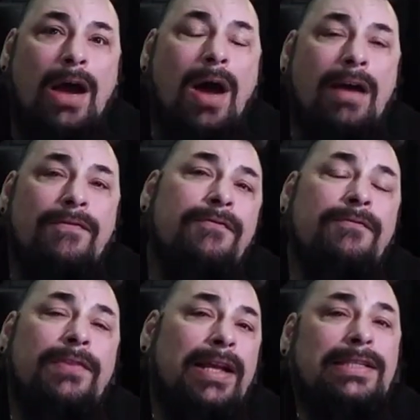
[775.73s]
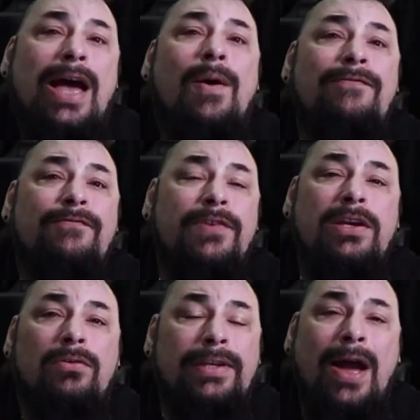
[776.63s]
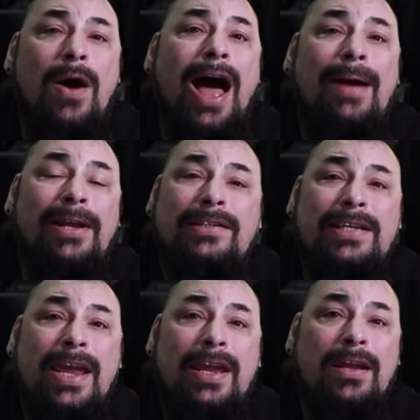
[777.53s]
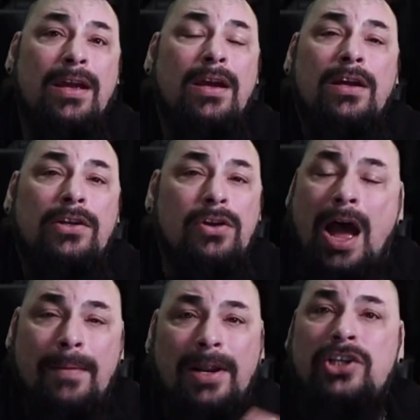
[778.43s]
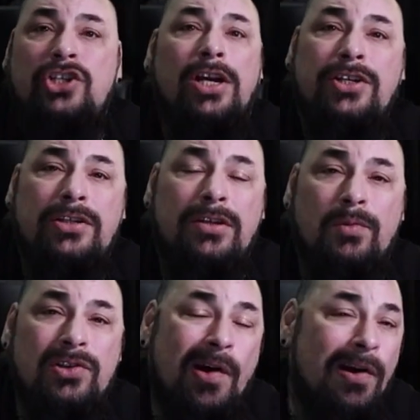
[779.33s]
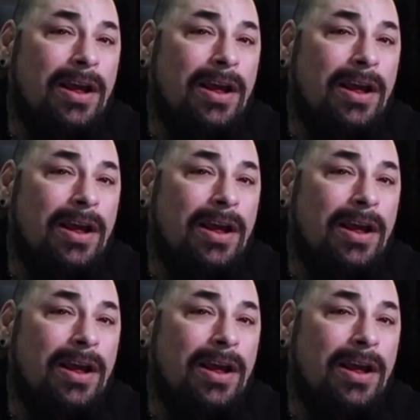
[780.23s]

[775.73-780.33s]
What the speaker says: I feel. Now, I'm not saying I'm not judging someone's heart.